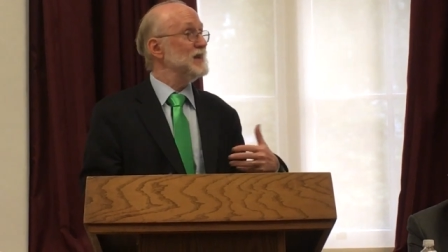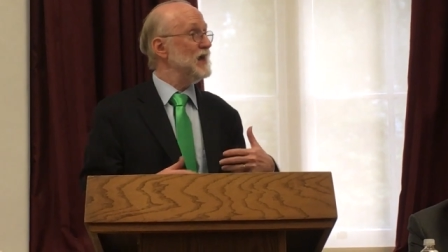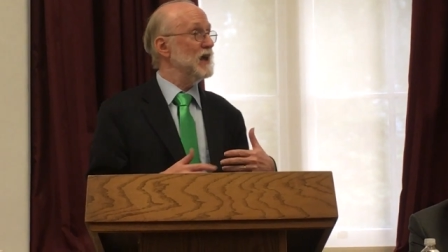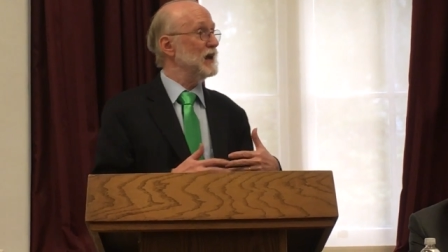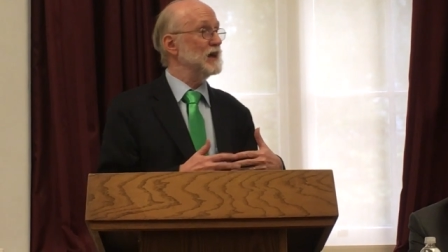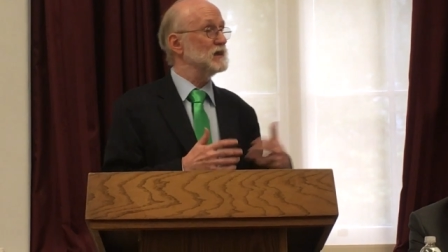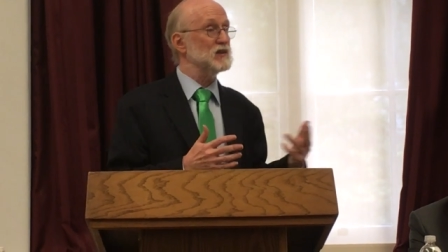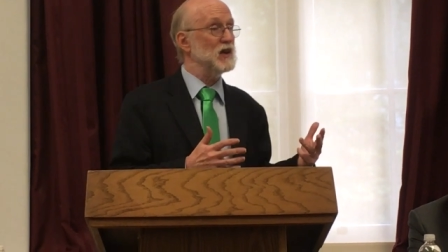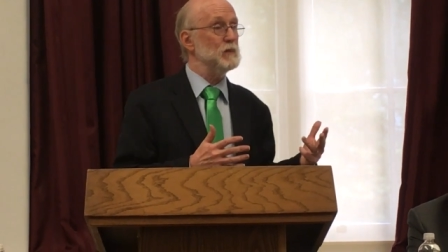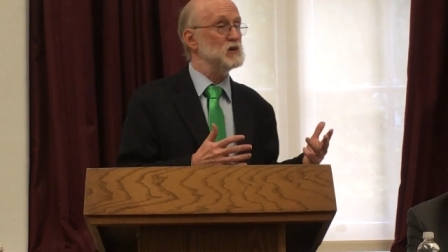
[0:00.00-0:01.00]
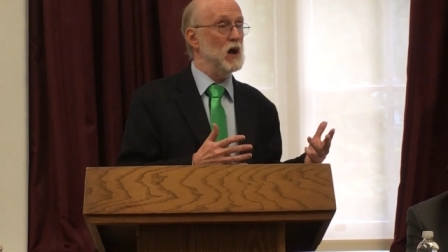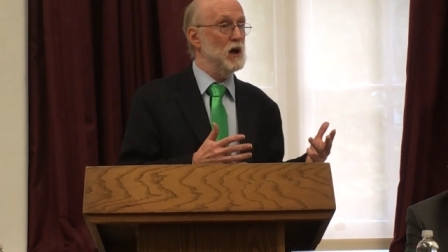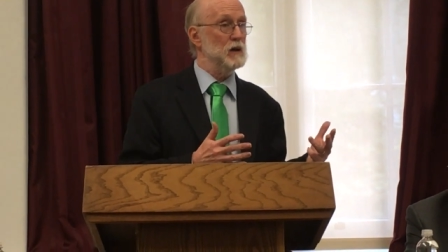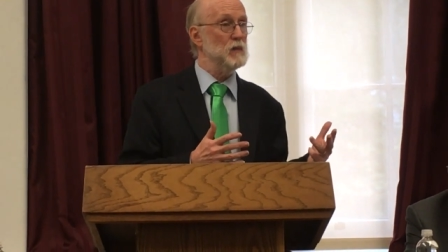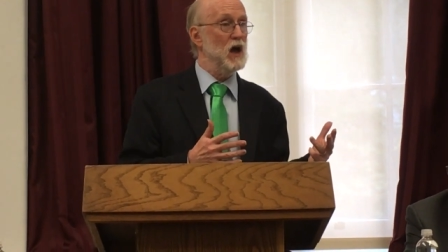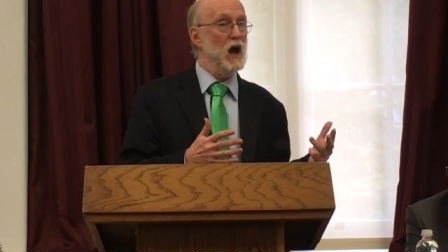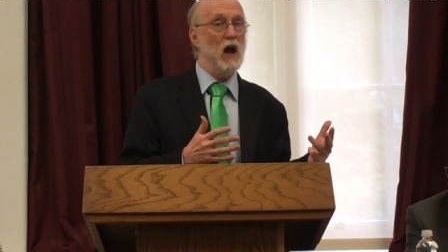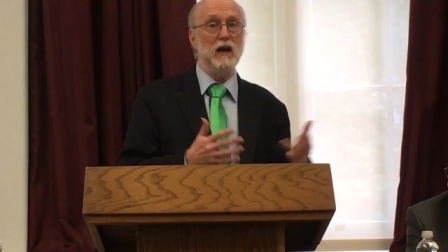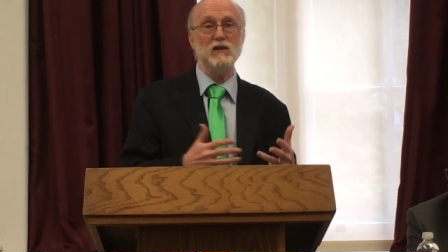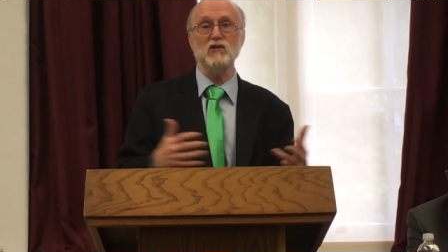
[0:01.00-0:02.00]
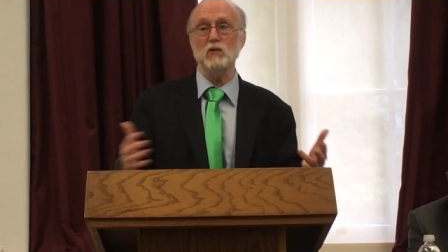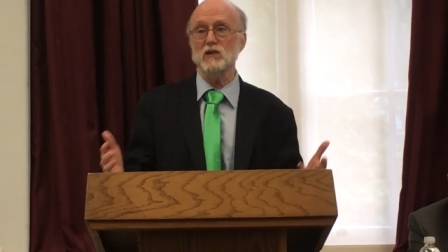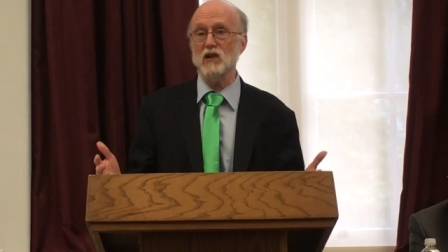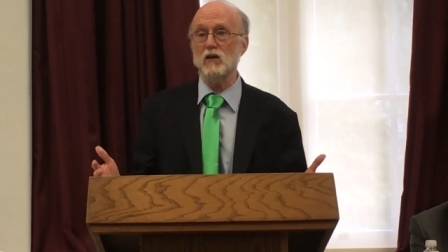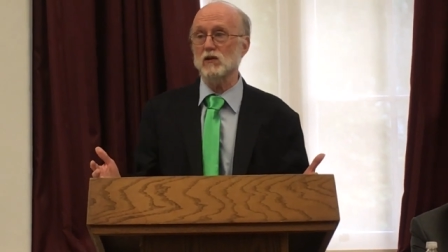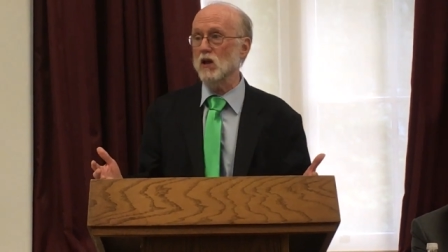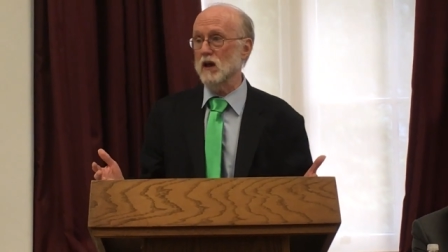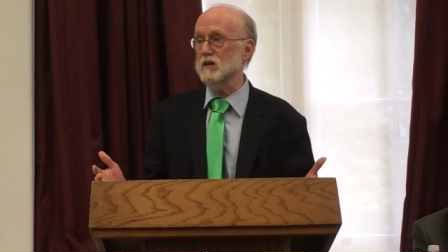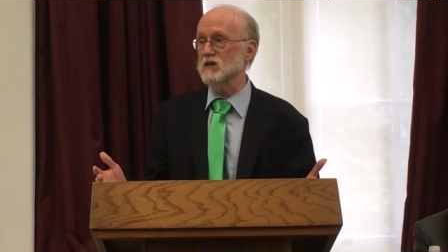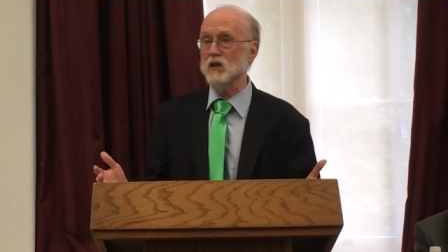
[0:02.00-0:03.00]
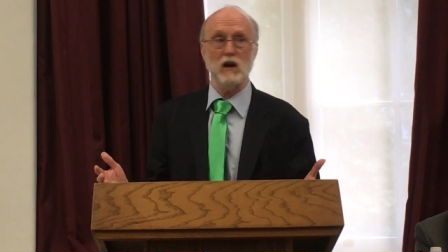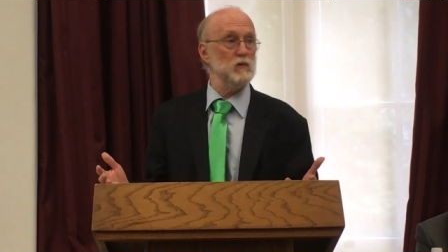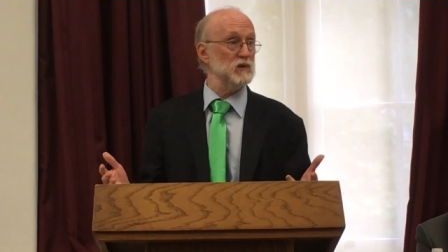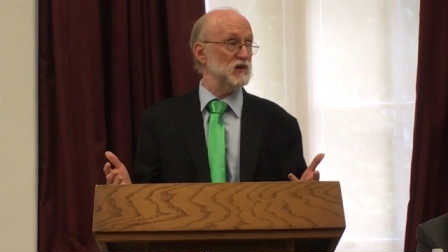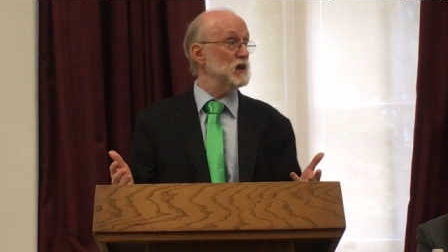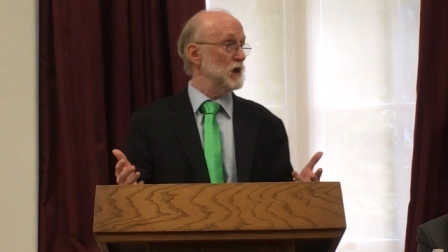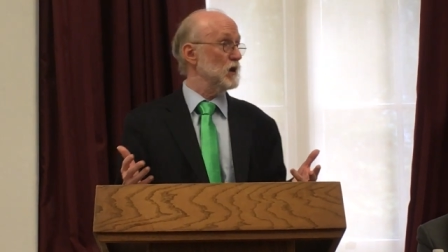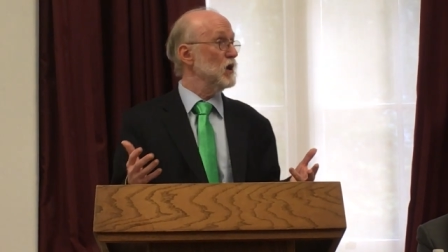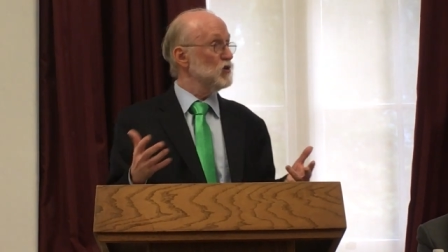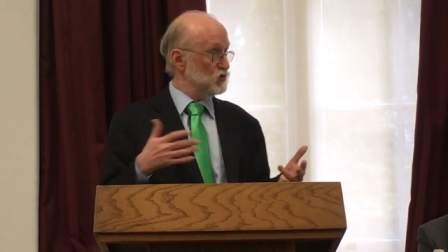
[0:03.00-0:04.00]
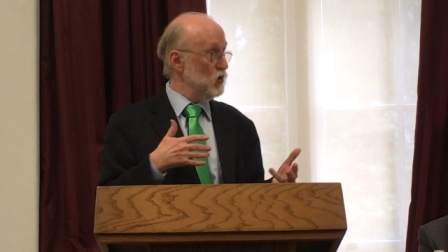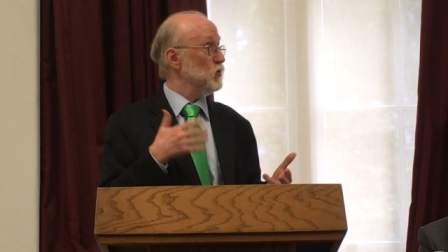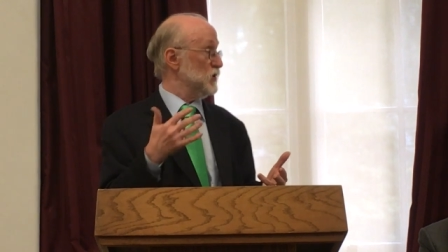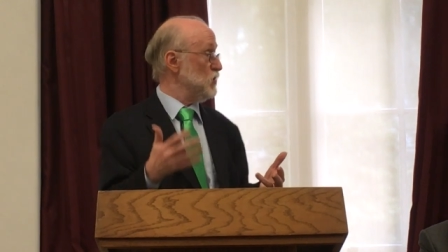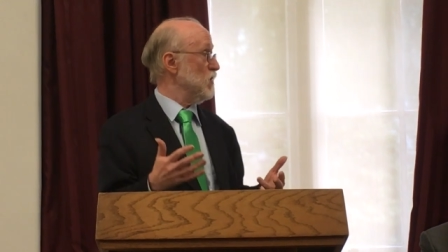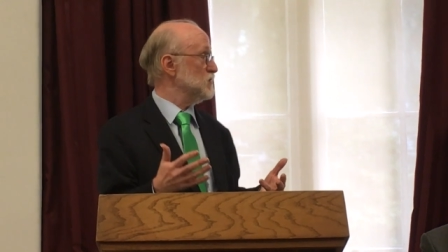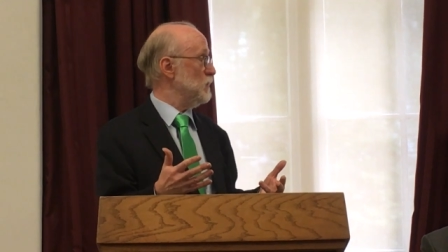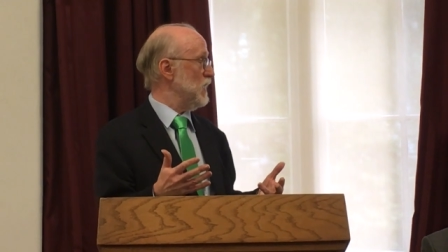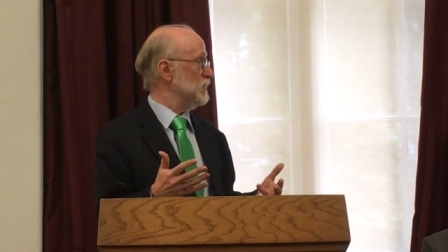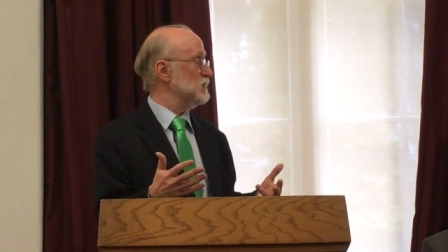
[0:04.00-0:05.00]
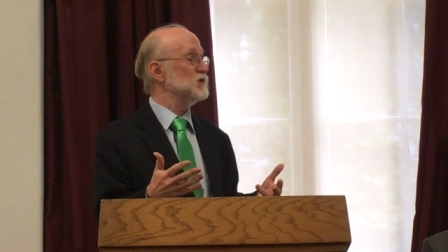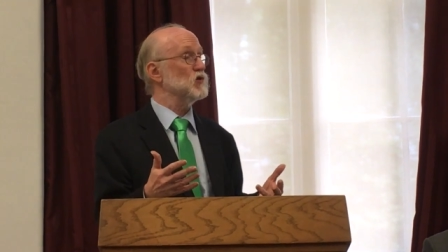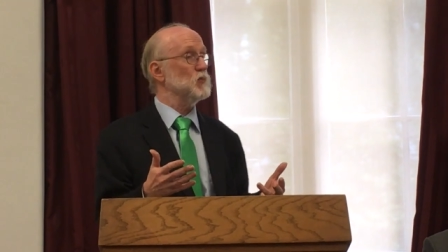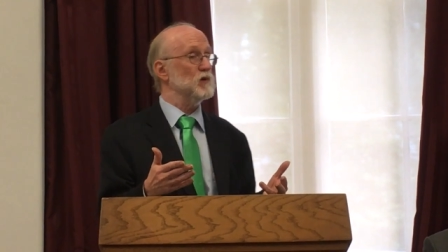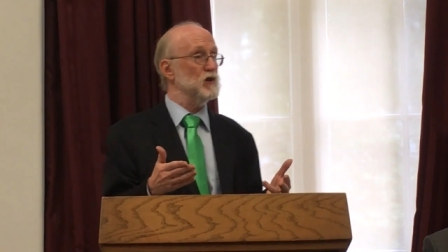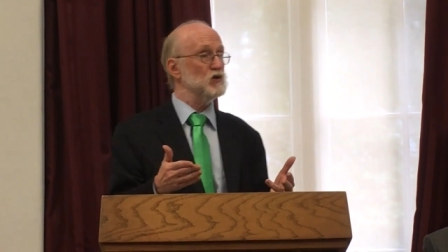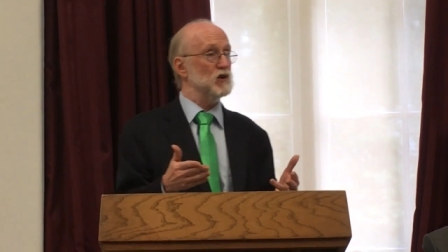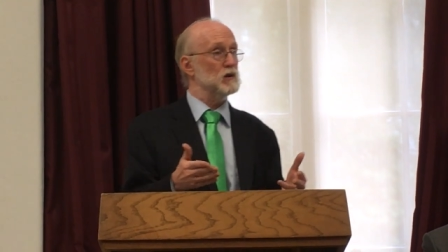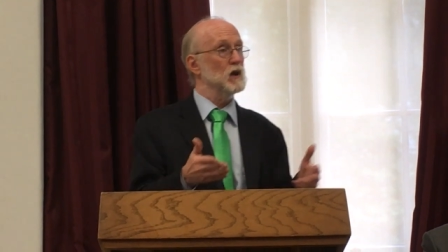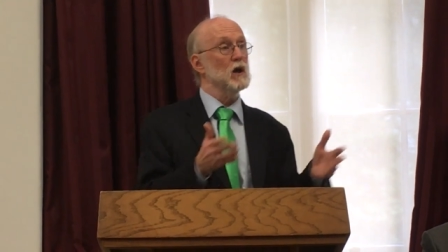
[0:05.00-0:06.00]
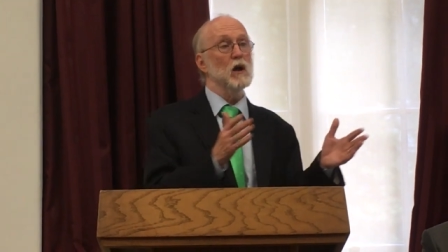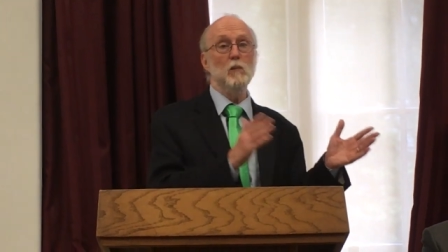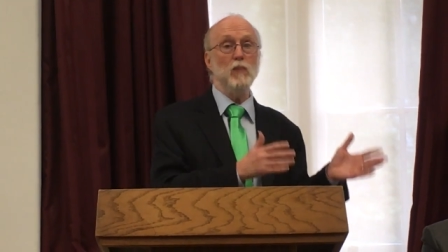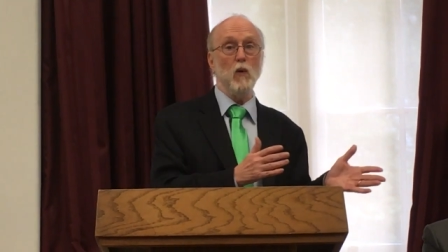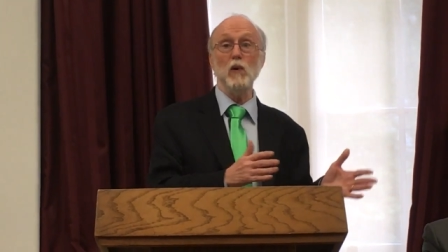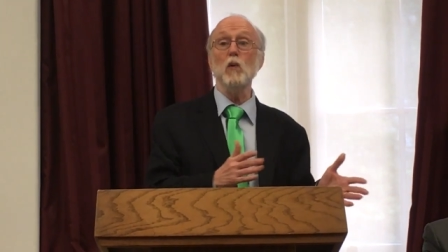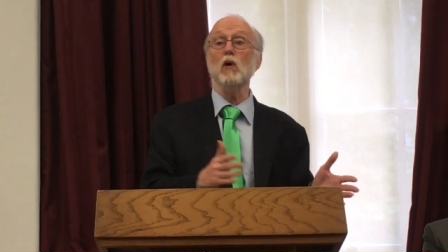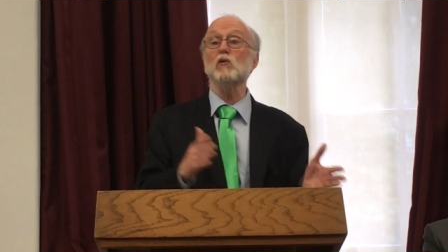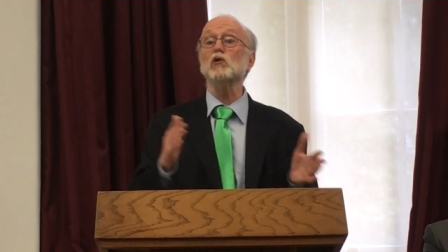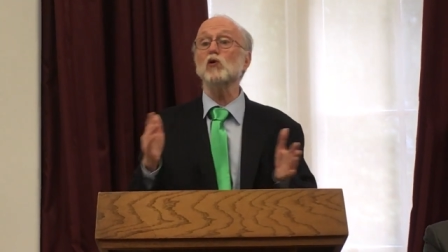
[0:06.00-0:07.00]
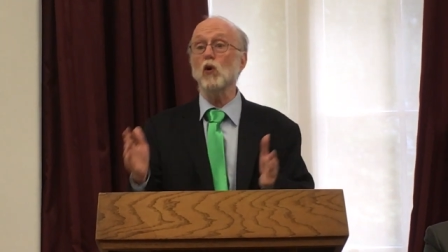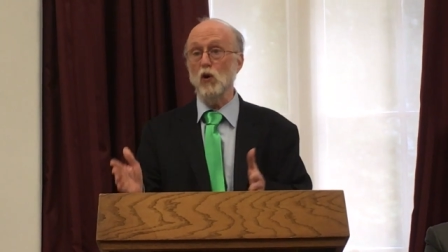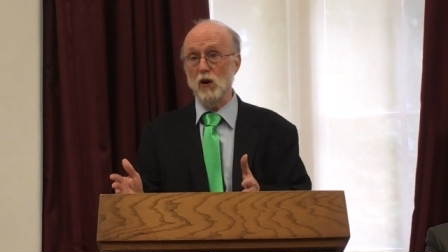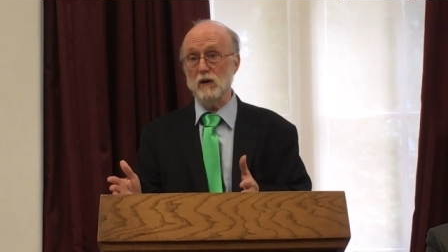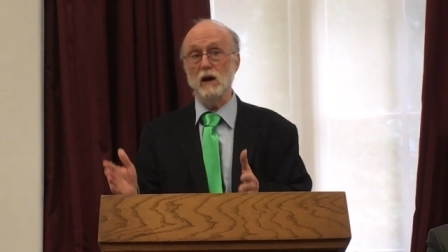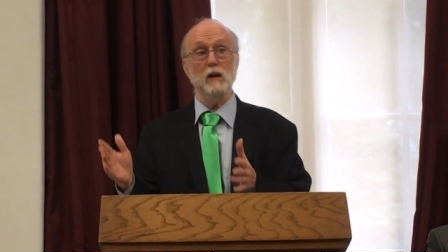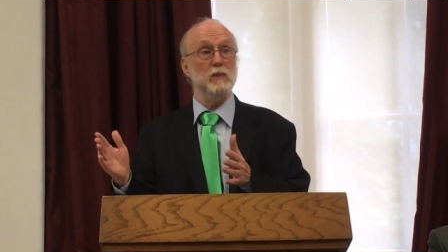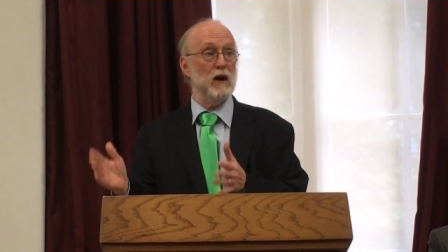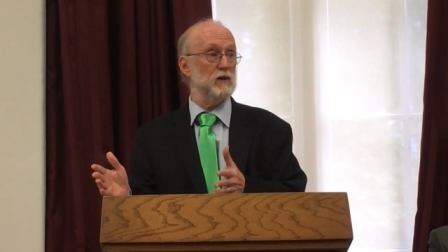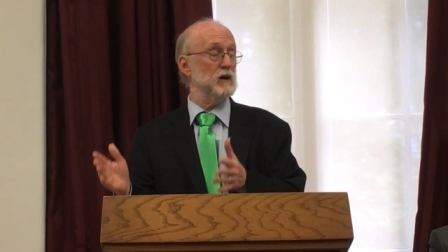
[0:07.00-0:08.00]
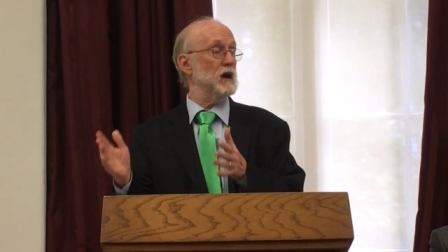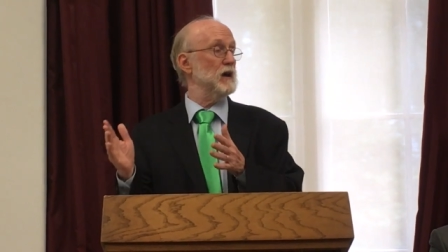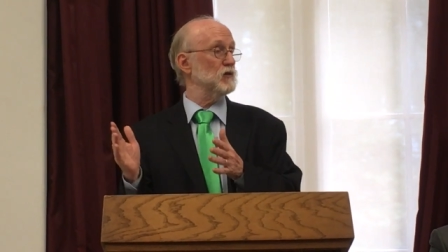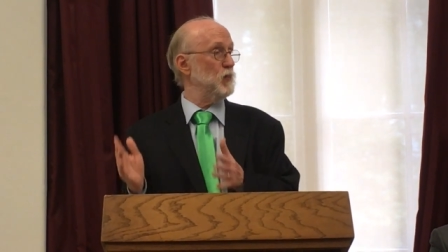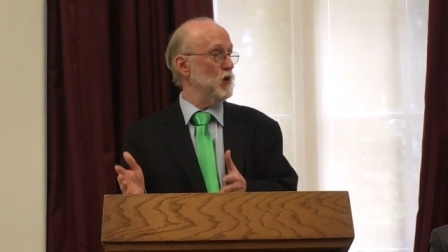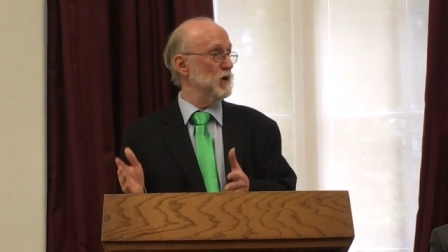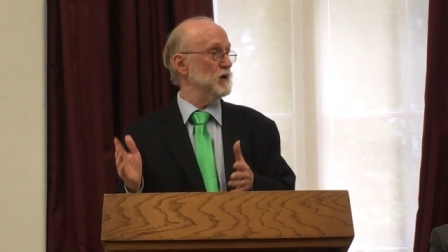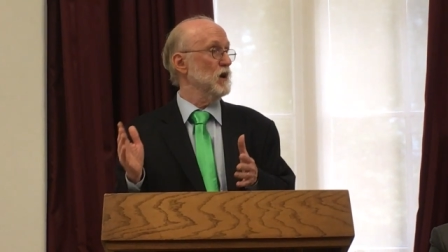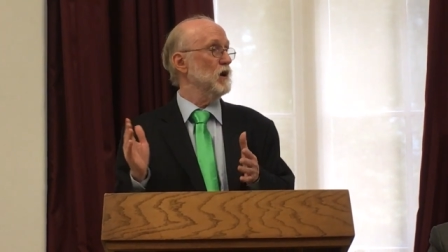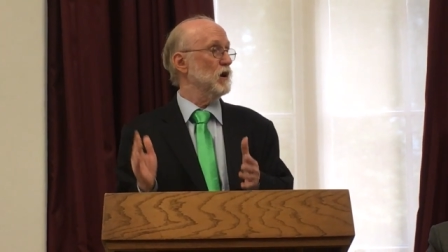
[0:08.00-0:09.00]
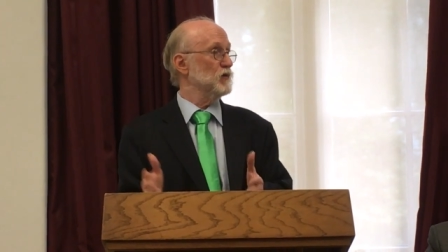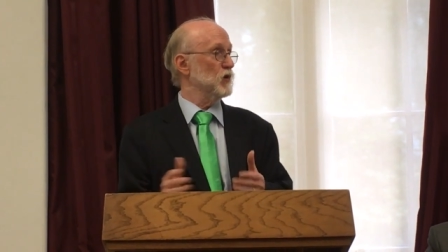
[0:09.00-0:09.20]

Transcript: Yet, at the same time, I had suicidal clients that I was seeing. Sure, we talked about it in supervision, but we weren't taught about it as part of